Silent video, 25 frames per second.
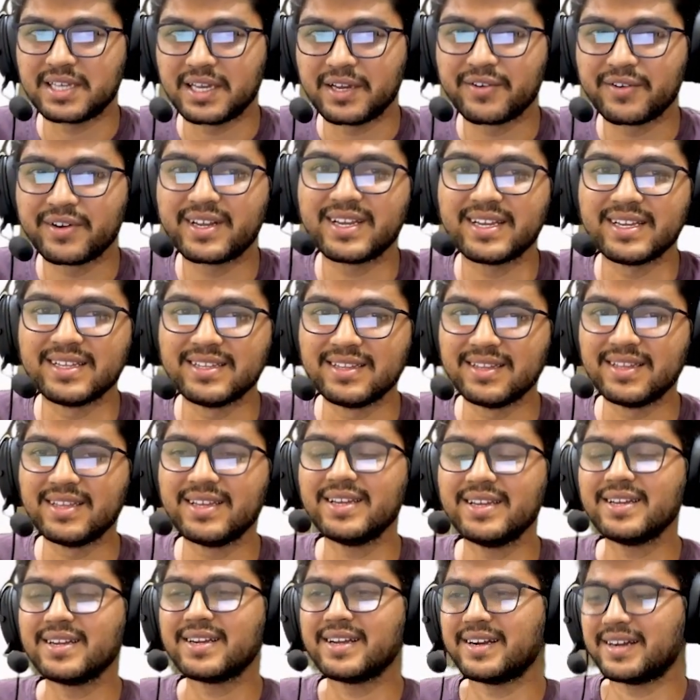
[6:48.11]
saved in
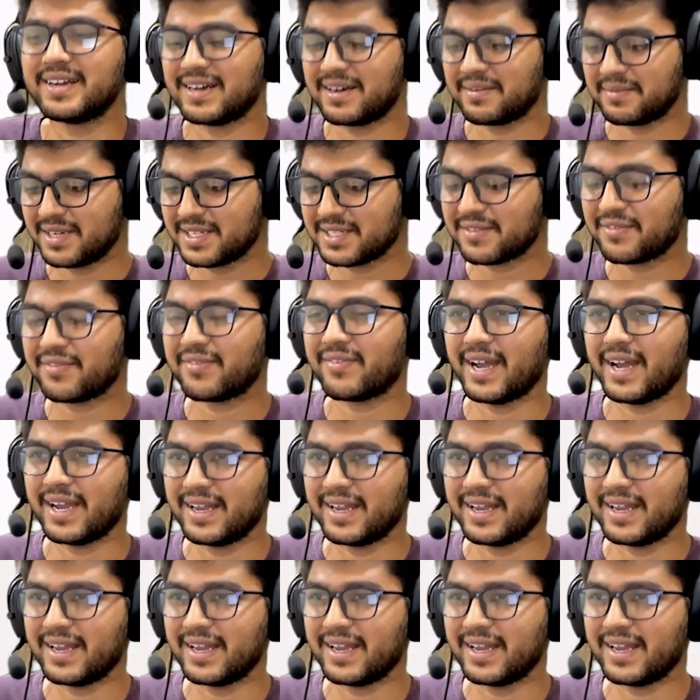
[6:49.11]
the database